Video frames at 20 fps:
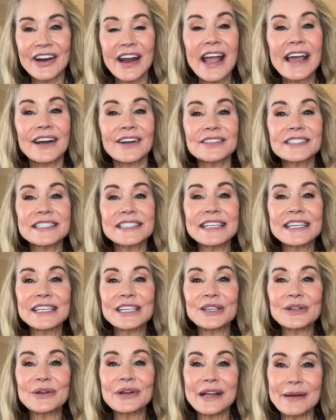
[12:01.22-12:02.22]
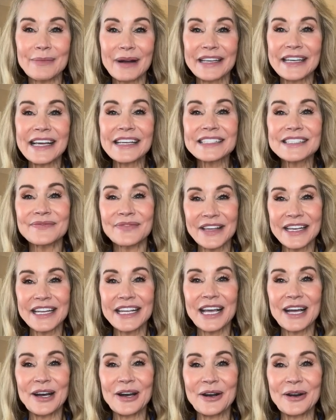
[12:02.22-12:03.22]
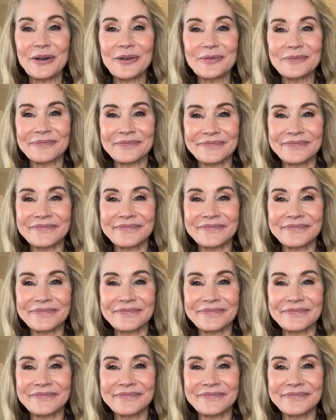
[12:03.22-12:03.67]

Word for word: and I'll see you in my next video.